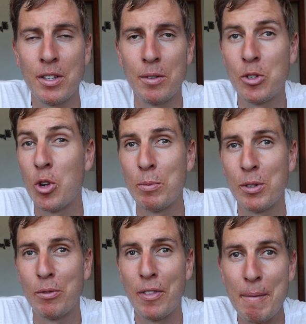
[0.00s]
In terms
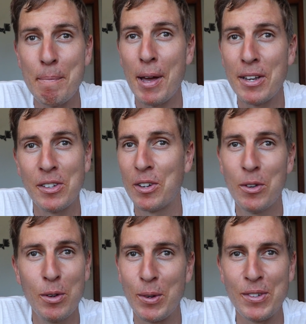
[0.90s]
of them pacing
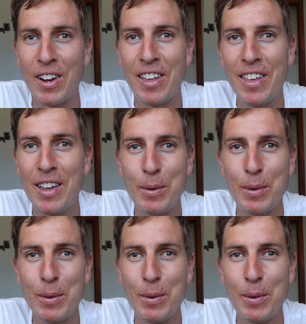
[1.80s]
you, it wasn't like that.